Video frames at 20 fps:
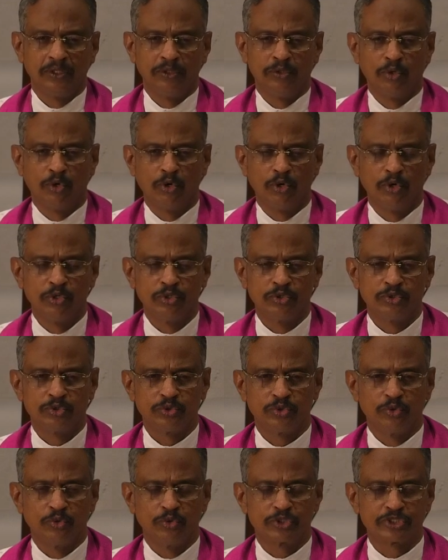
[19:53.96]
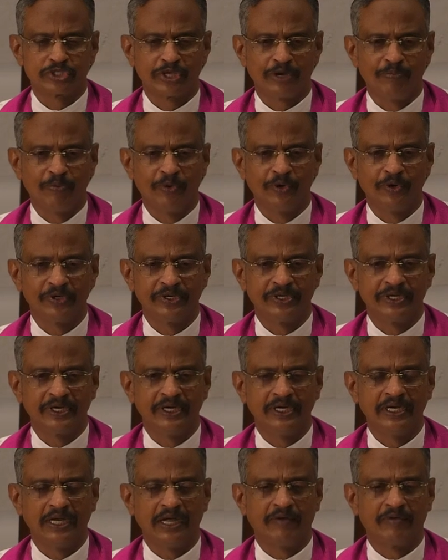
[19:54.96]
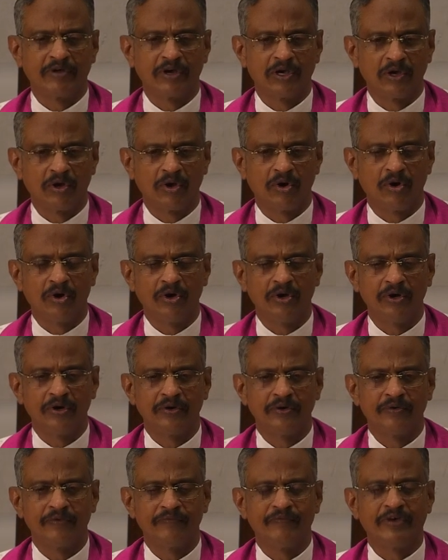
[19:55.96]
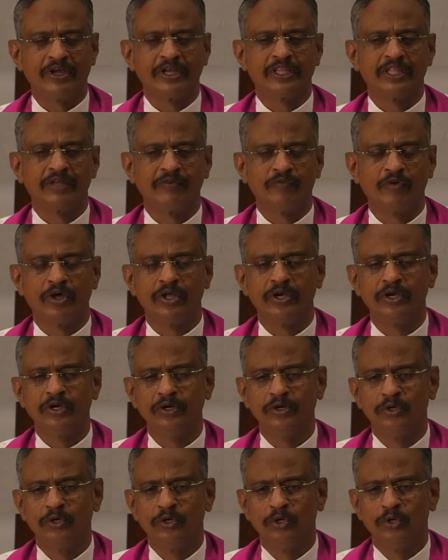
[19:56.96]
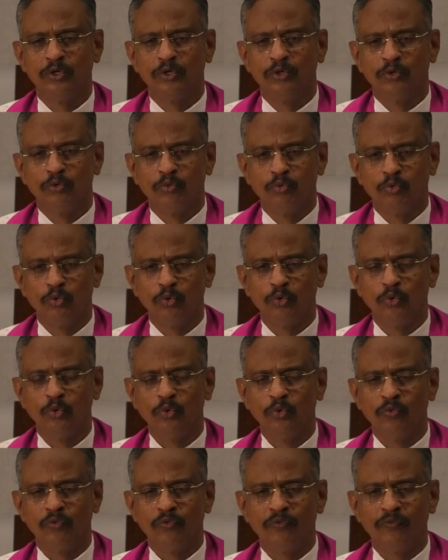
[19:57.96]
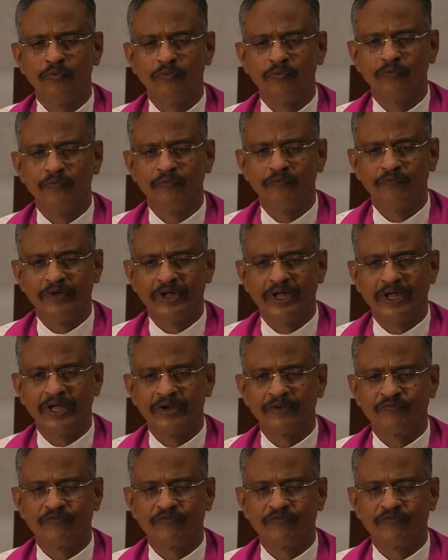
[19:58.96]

Those who supported our Lord were the one who were